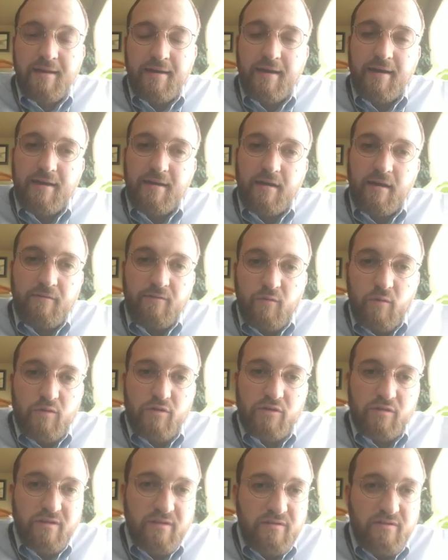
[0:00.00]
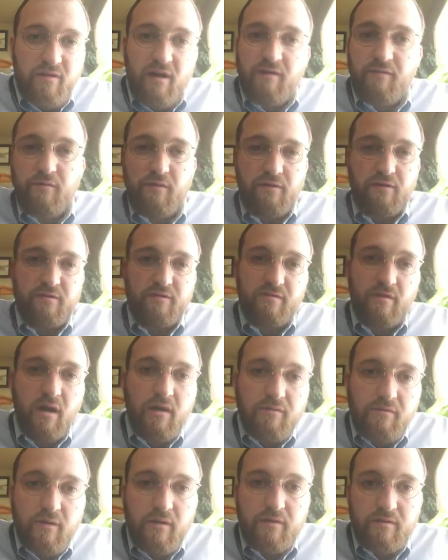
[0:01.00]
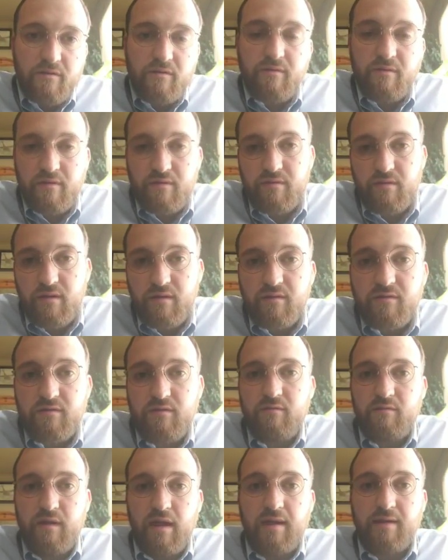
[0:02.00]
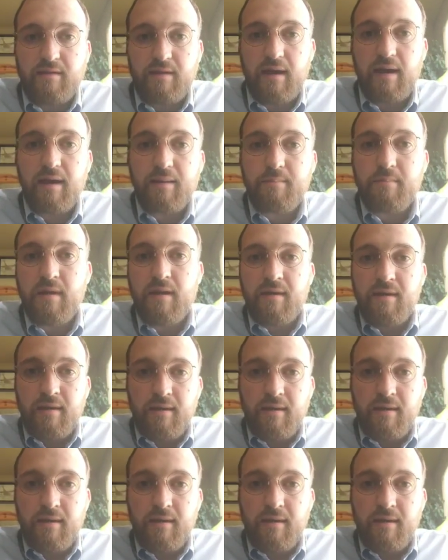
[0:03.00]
Unfortunately, software is software, so these things do take time.